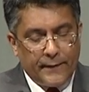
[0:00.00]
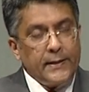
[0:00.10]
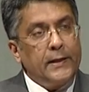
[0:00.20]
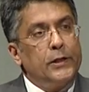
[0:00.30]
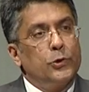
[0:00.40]

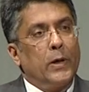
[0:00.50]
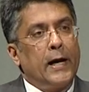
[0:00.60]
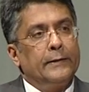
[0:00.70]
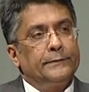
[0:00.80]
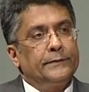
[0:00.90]
And finally,
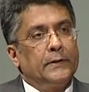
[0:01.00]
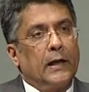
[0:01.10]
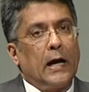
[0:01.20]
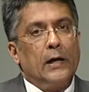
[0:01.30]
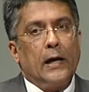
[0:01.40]
you
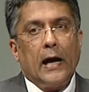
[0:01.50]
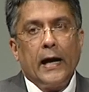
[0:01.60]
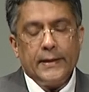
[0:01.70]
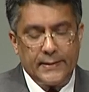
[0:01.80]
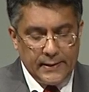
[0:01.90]
have
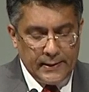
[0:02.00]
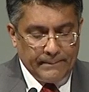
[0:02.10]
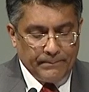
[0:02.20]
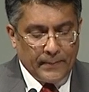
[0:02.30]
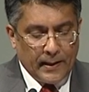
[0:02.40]
IT
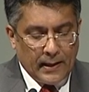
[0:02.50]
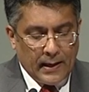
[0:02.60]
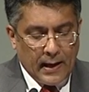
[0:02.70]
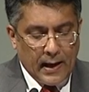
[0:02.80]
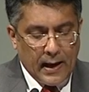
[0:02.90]

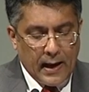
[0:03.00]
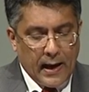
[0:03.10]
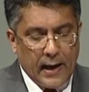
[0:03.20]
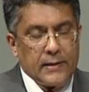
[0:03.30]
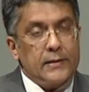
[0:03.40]

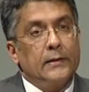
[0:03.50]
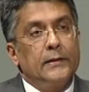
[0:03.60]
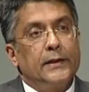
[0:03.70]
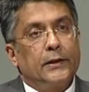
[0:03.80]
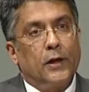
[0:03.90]

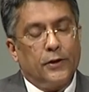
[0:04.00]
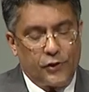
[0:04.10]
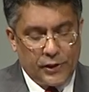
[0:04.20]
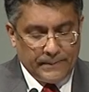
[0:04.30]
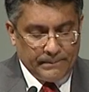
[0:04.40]
and
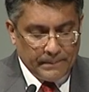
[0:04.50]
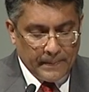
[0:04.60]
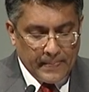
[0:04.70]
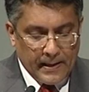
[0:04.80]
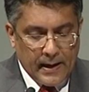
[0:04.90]
technology.
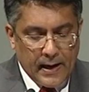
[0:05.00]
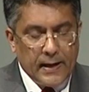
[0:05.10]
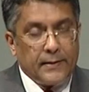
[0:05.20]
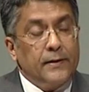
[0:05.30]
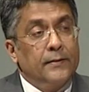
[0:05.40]

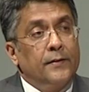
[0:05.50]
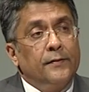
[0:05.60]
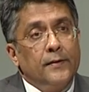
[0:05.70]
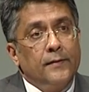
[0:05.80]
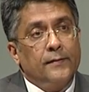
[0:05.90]
And I
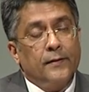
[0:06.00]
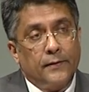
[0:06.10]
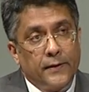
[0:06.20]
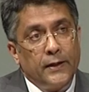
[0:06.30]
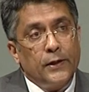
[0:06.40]
think this
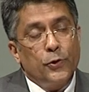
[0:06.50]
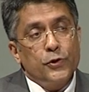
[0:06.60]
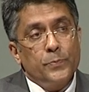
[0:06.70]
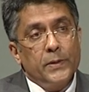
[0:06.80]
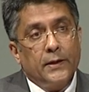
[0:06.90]
is really
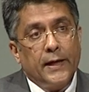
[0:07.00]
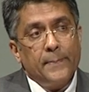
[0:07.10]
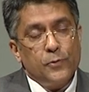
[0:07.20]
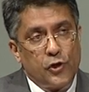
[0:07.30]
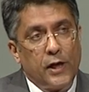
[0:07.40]
going to be
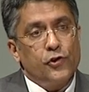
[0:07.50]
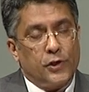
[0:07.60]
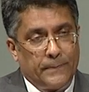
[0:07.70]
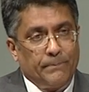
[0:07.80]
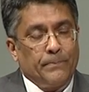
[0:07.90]
a game
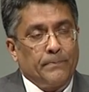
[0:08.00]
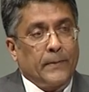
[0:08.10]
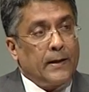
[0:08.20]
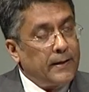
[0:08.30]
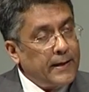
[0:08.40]
changer.
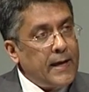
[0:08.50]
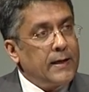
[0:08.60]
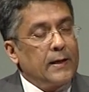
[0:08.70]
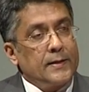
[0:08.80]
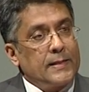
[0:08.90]

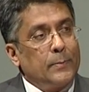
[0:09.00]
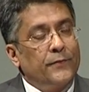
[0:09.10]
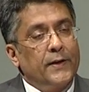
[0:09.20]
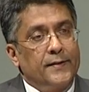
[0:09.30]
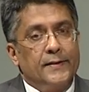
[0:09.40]
Again,
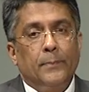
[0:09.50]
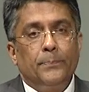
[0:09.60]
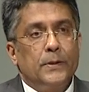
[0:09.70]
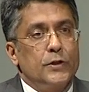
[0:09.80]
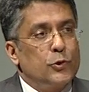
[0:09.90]
some of the
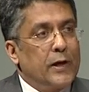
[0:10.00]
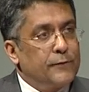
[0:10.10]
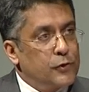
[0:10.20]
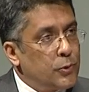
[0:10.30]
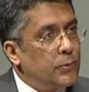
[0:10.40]
examples
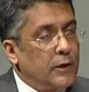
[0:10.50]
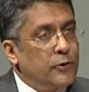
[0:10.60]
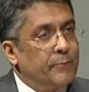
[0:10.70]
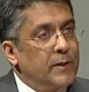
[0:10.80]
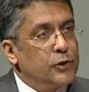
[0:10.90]
you have
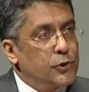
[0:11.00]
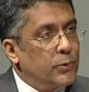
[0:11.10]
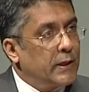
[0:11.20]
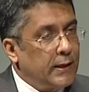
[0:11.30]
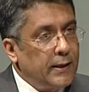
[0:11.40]
been
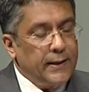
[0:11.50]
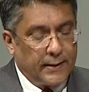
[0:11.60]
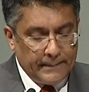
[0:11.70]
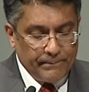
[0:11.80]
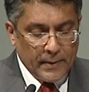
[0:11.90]
shown
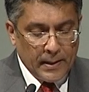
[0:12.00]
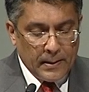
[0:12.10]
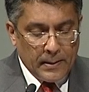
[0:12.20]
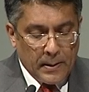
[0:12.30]
earlier,